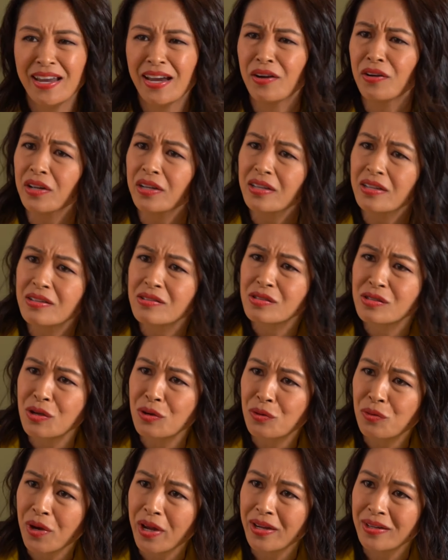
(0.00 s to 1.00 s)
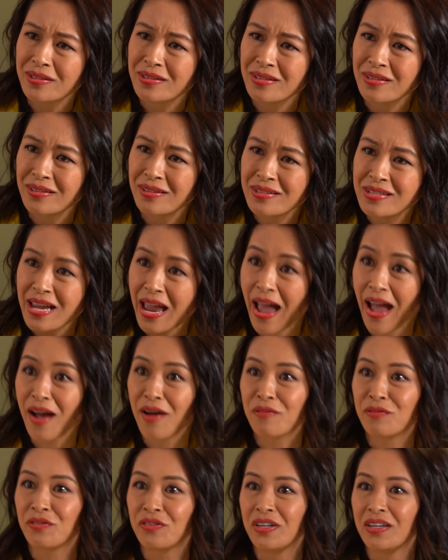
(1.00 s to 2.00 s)
Eric, it is so great to
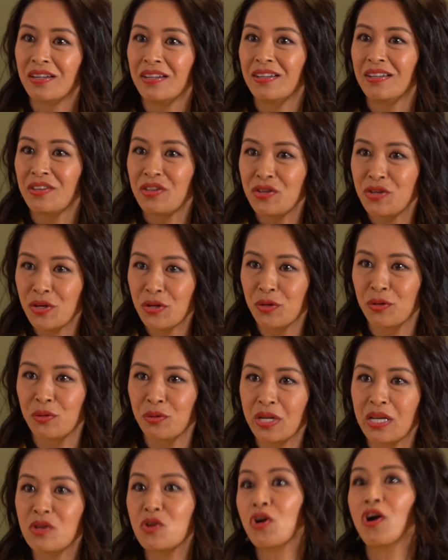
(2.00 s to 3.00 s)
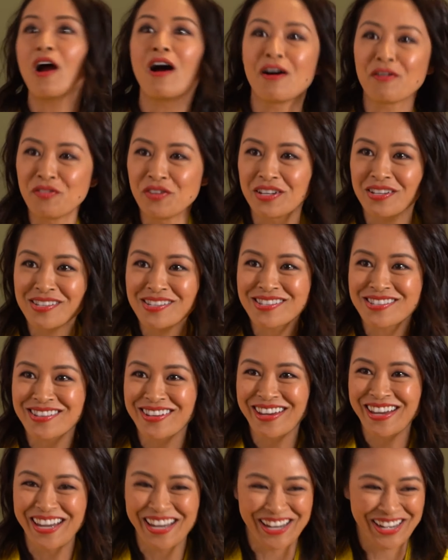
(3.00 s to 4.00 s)
have you in your office
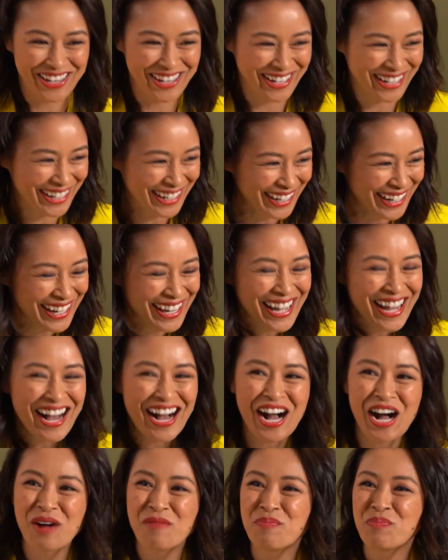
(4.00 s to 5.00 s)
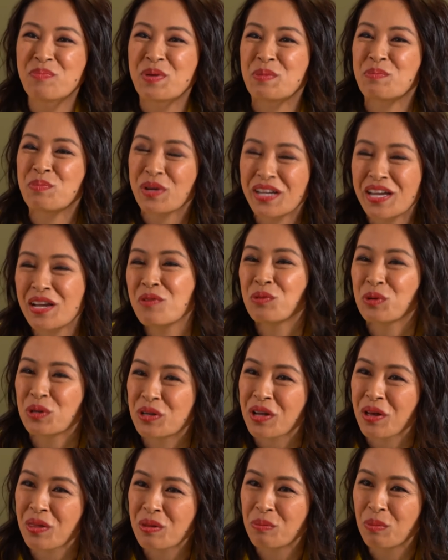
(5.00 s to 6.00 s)
here, but bringing Word
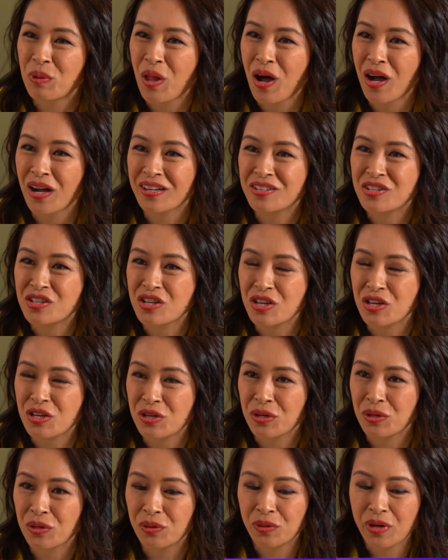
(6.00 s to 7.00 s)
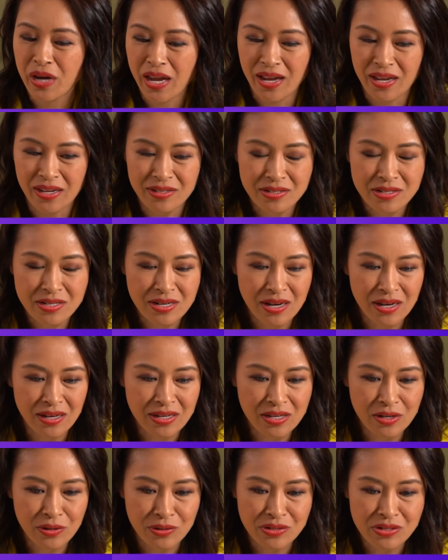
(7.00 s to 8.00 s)
on the Block to you and
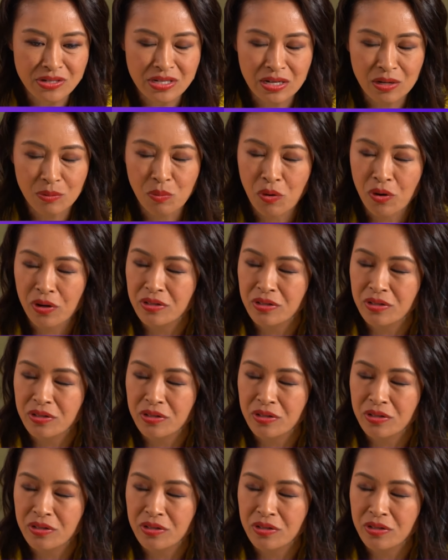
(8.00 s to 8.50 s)
here in Singapore.